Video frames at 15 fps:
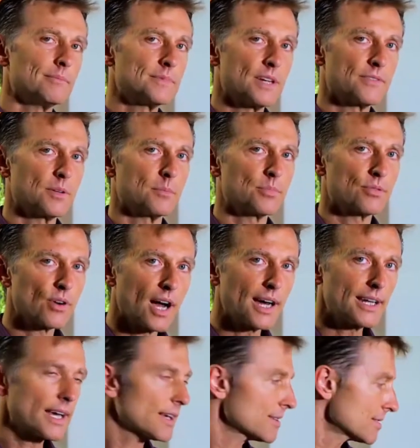different
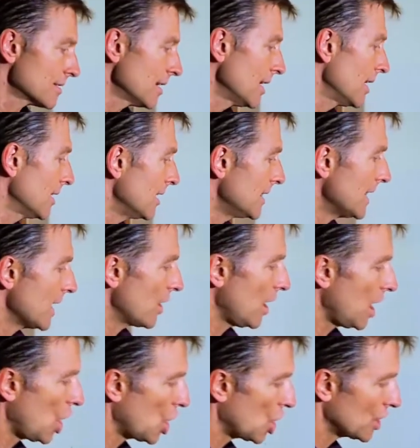products that they are
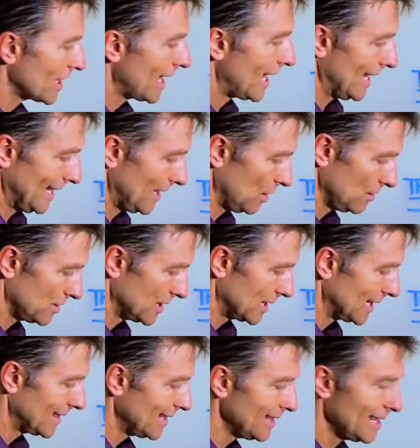heart healthy.
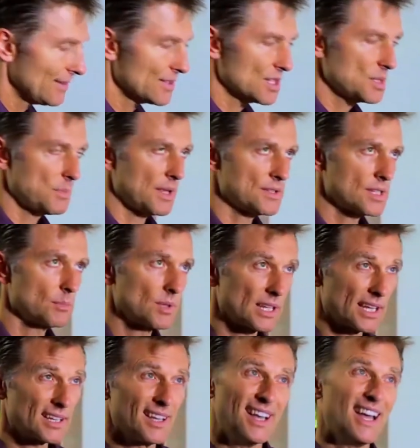And I think they have to spend something
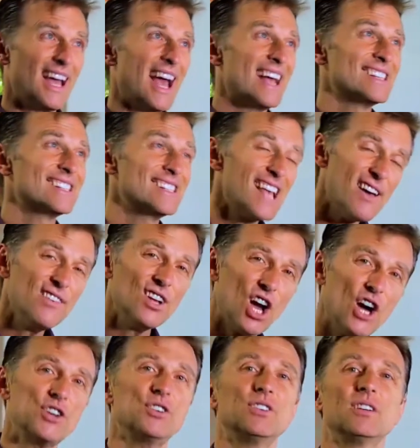like
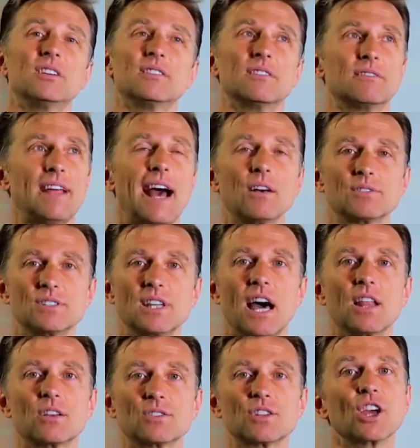
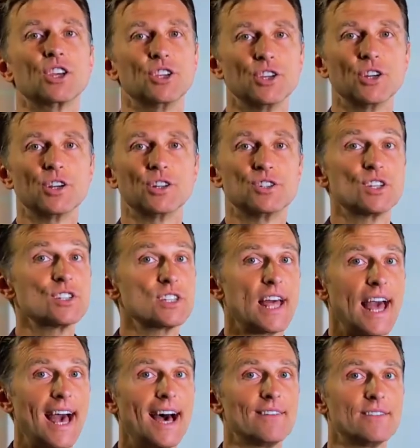$700,000 a year just to
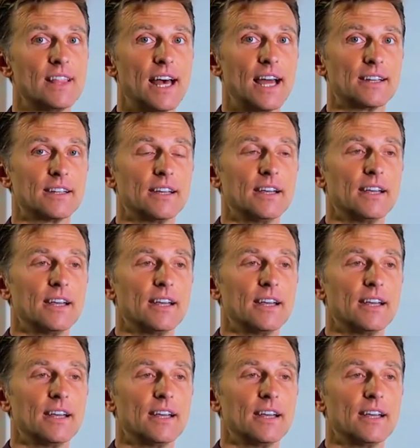have that